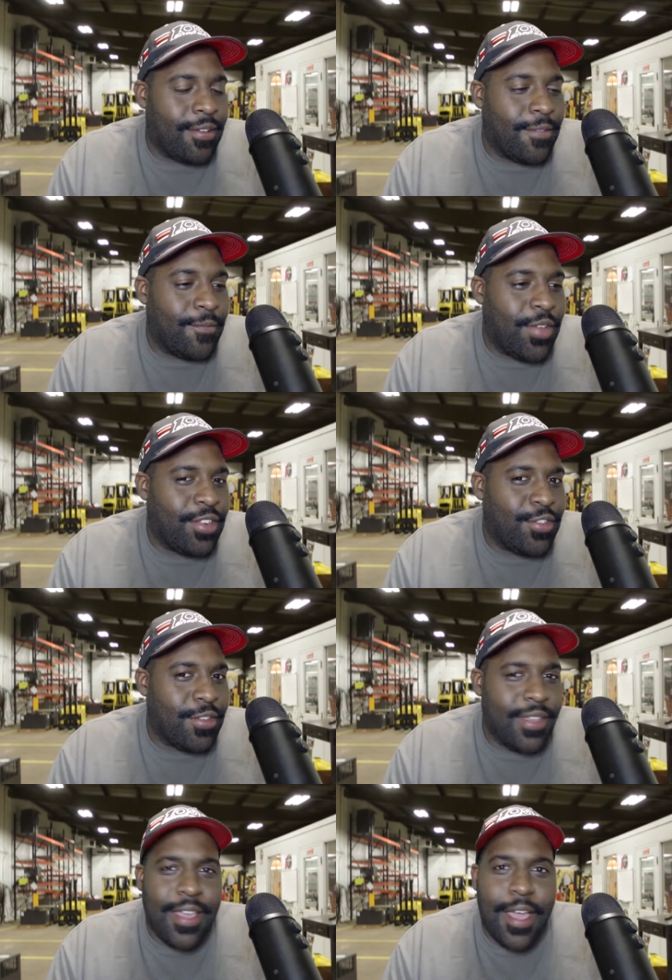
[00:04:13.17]

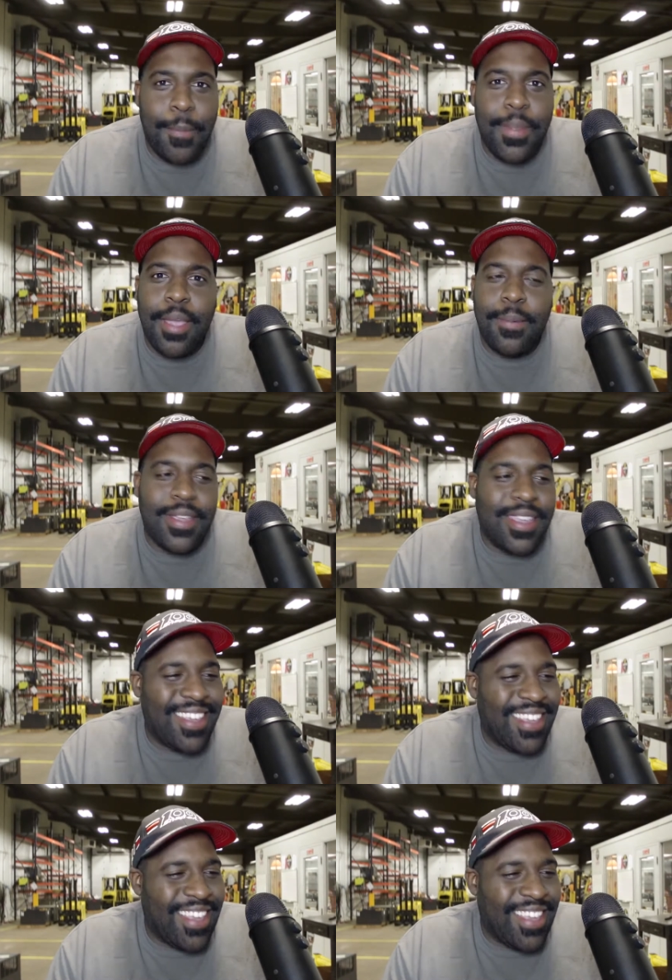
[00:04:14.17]
eventually I'll be able to get